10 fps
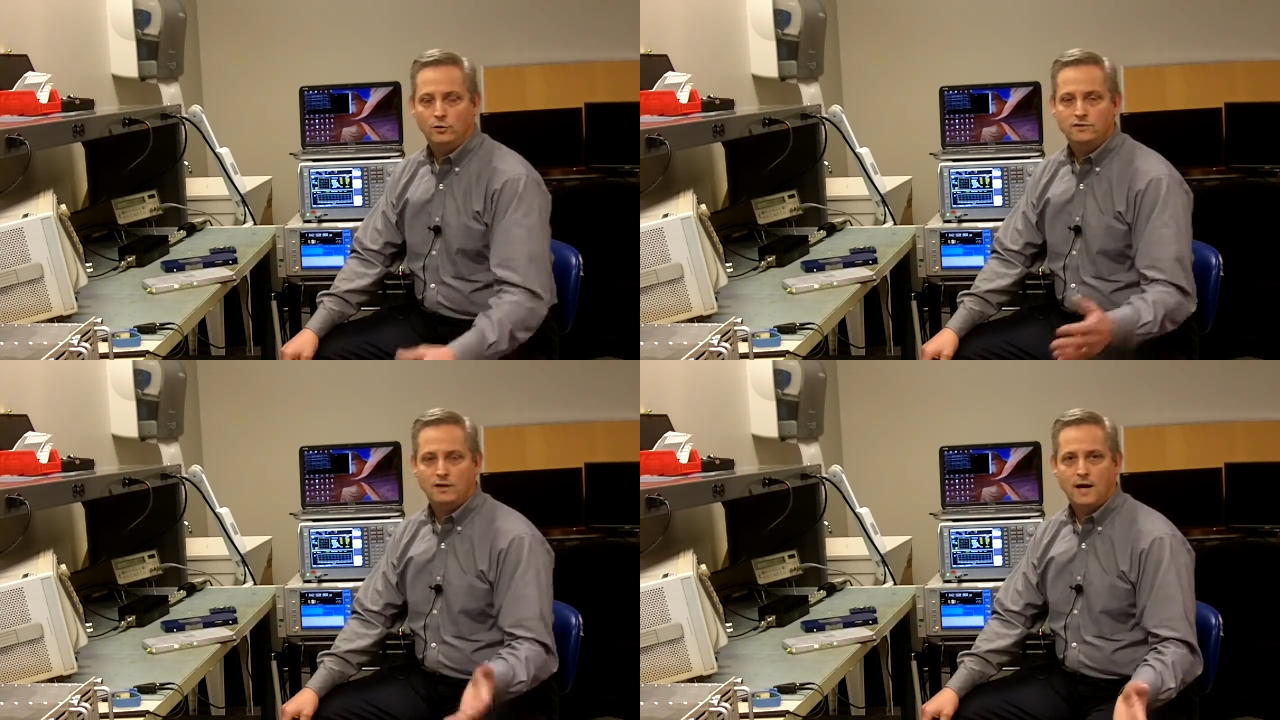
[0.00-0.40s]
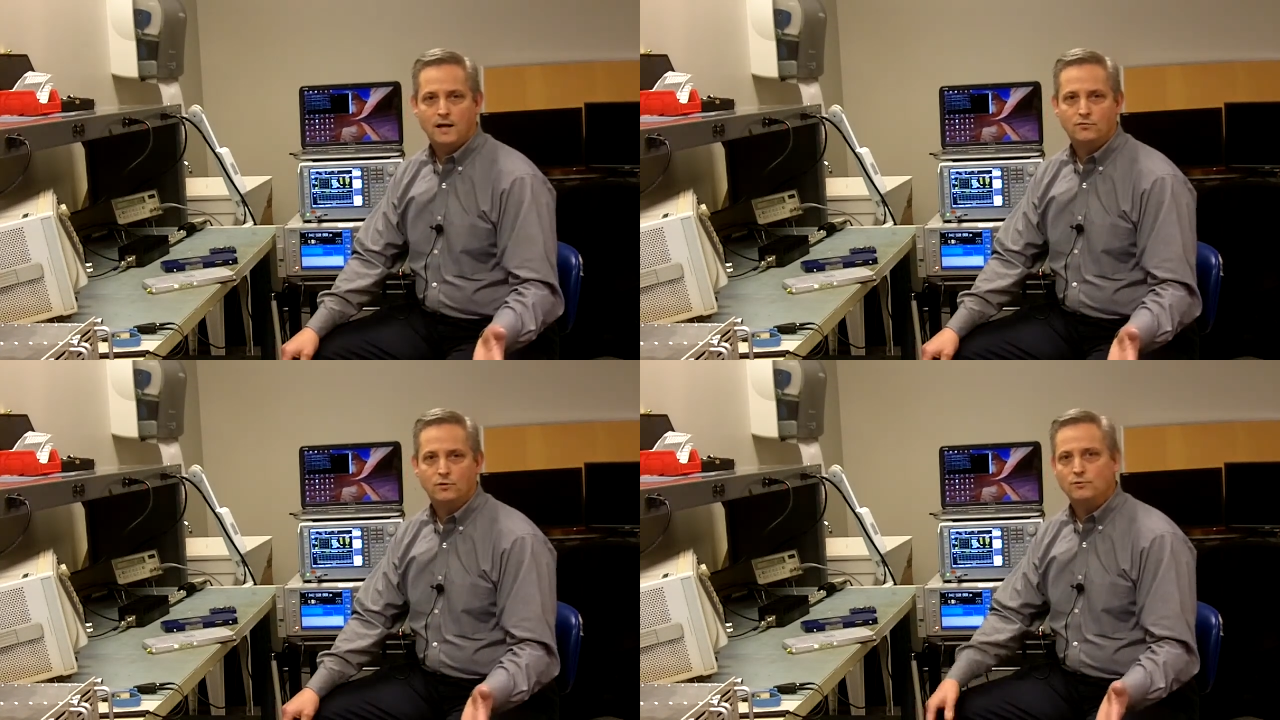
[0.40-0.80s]
It's the
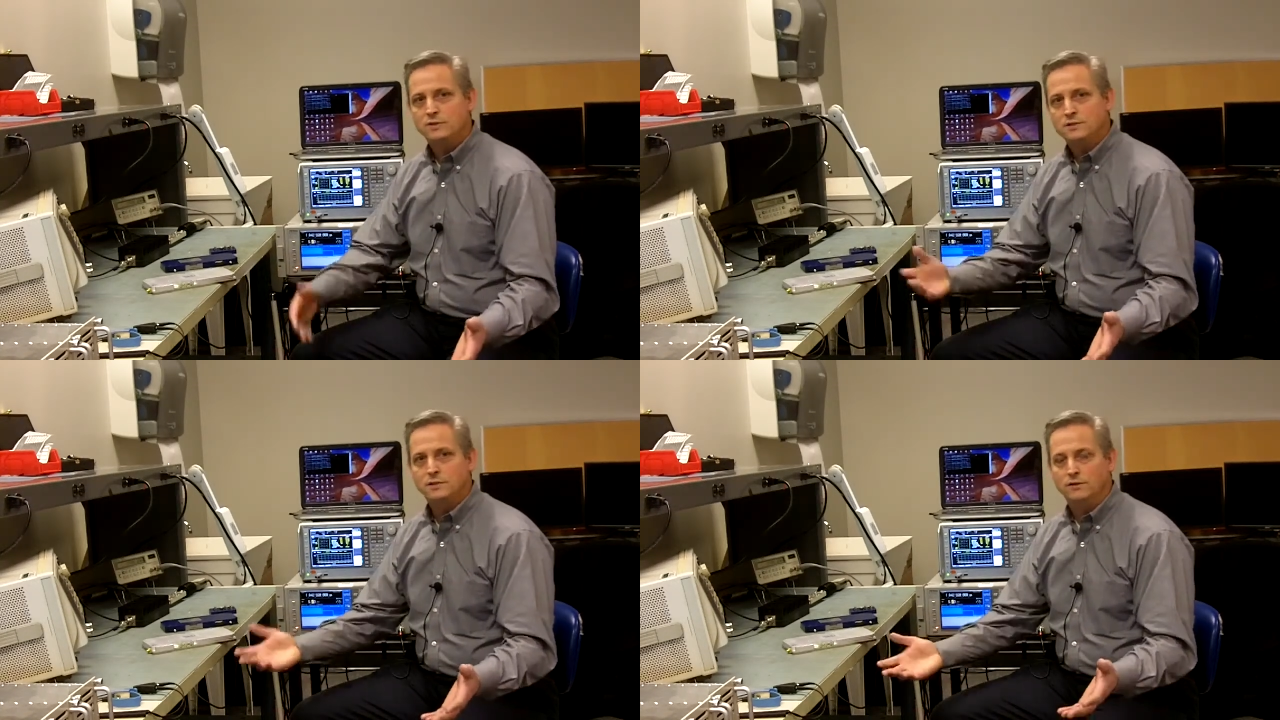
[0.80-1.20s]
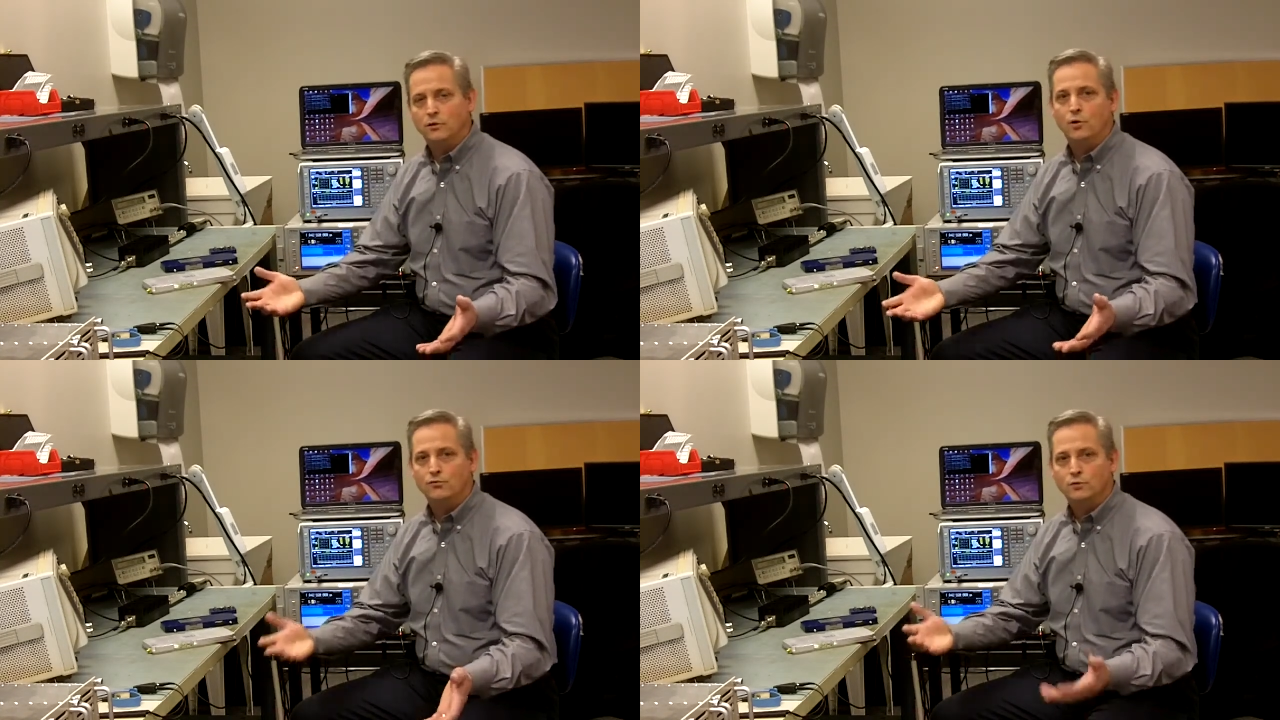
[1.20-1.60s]
high frequency and the
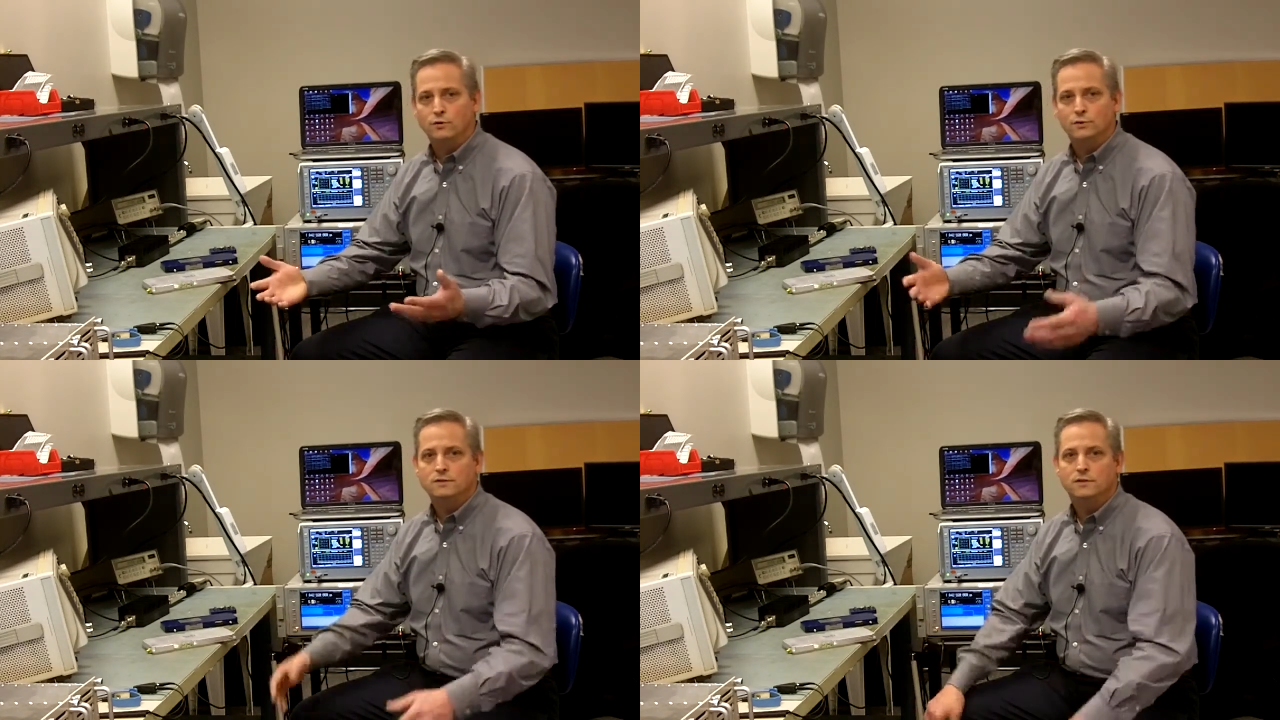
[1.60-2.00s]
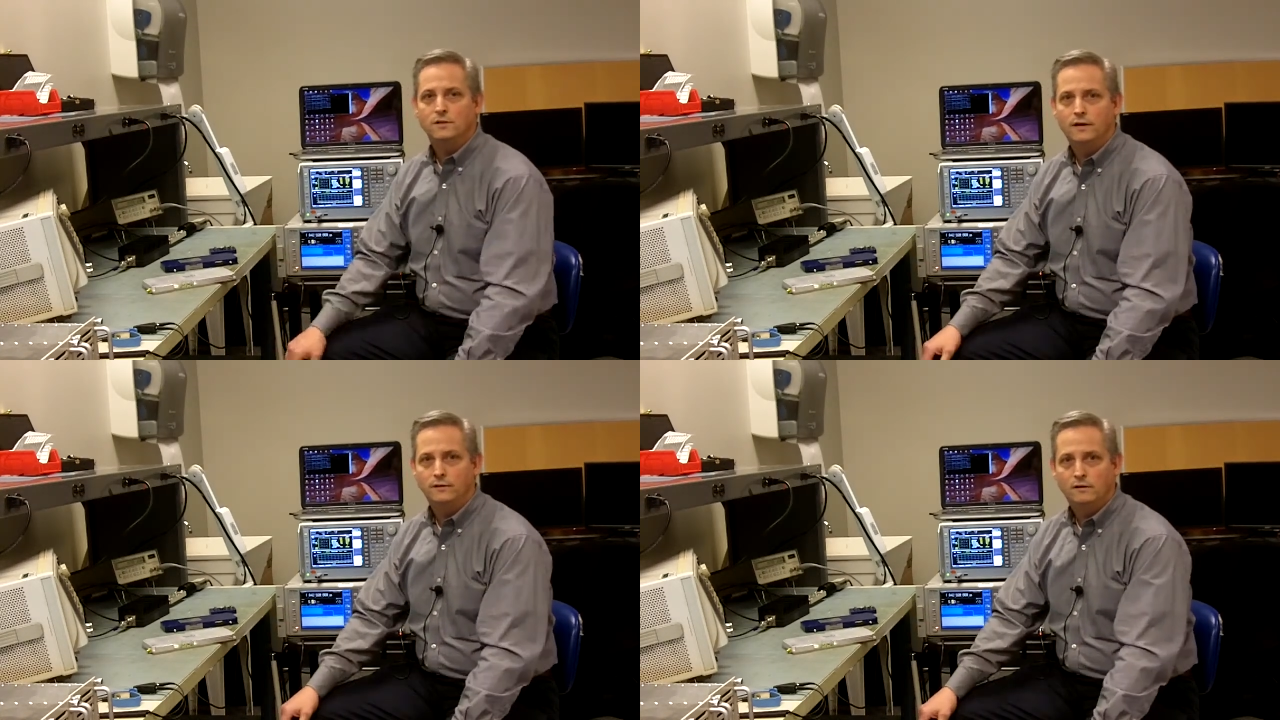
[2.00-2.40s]
low frequency
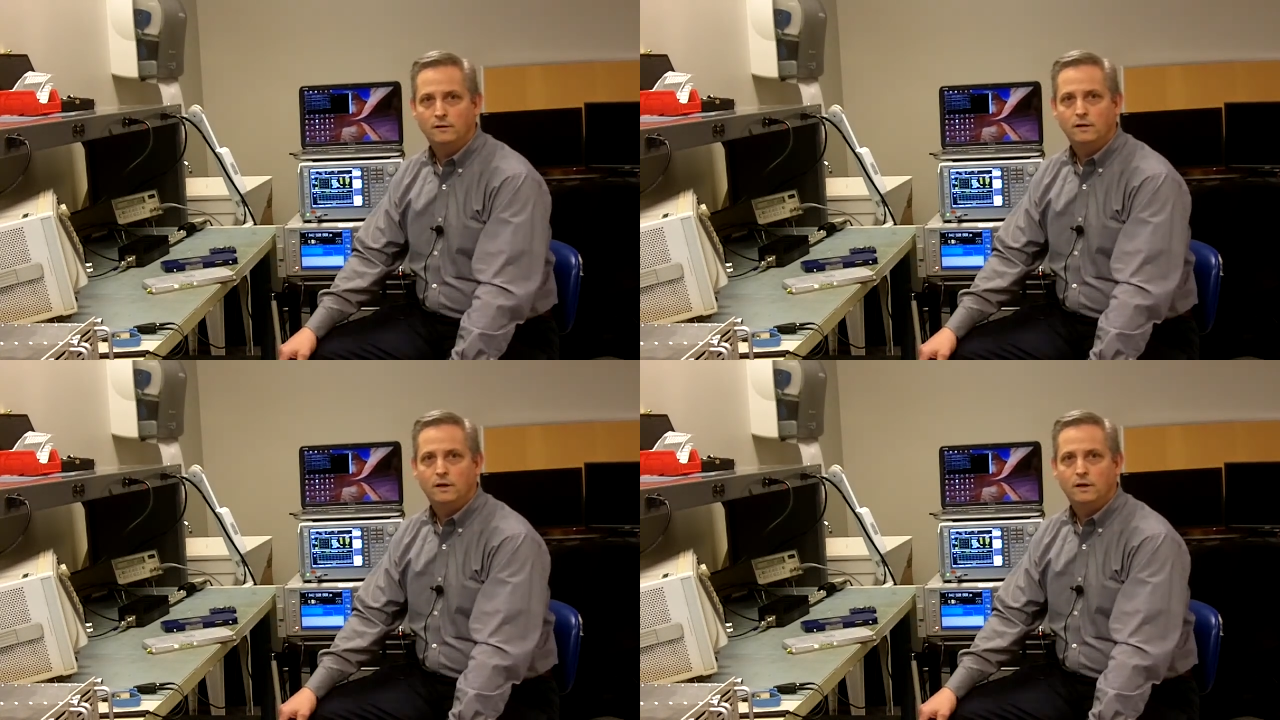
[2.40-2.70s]
that the